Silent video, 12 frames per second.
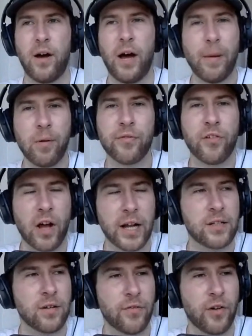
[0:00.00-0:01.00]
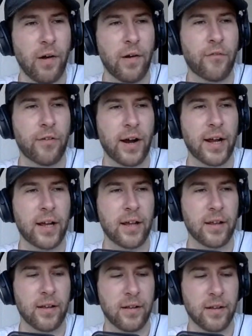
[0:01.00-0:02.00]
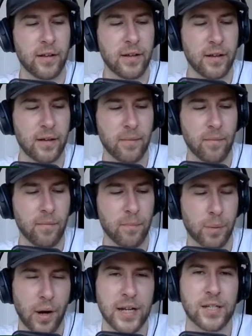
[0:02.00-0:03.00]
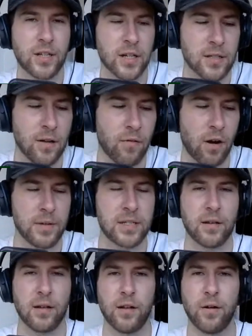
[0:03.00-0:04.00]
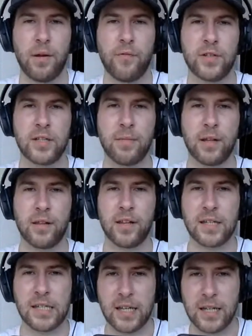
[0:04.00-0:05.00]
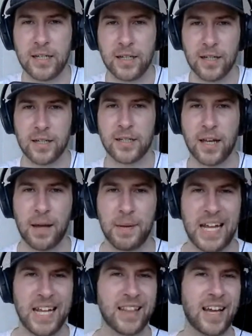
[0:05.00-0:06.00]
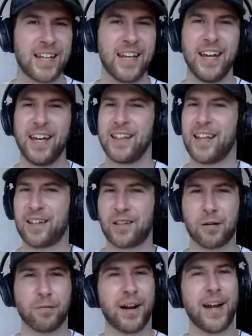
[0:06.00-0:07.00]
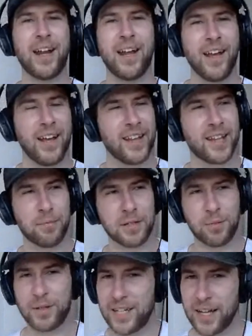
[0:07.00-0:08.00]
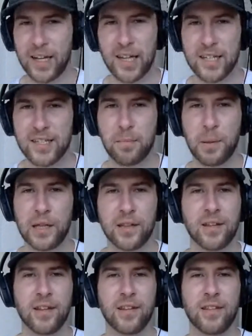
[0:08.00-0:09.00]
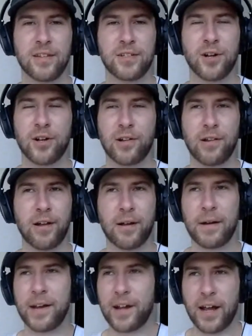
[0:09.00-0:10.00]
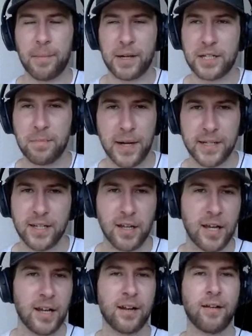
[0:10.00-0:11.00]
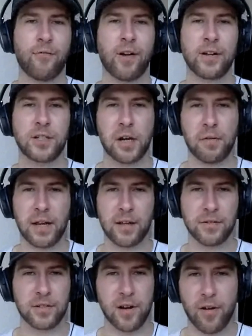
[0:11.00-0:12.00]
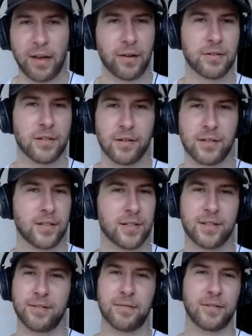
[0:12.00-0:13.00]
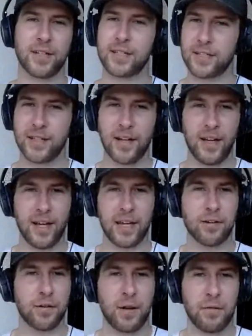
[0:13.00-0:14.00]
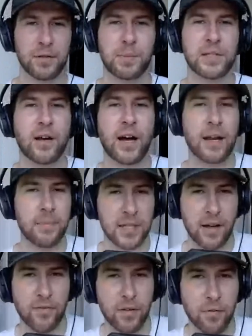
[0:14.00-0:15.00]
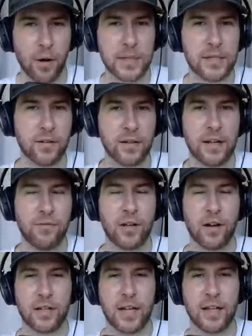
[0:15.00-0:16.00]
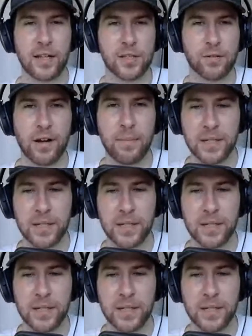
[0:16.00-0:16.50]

I would have liked to have heard Frank praise Justin Robertson a little bit for some of the things that he did in this game. He hit that that three that was ridiculous to beat the the shot clock. I don't know how much he meant it. He hit it in front of Joe Ingles. Joe Ingles looked just this. He couldn't. He was beside himself that Robinson could even knock down this three.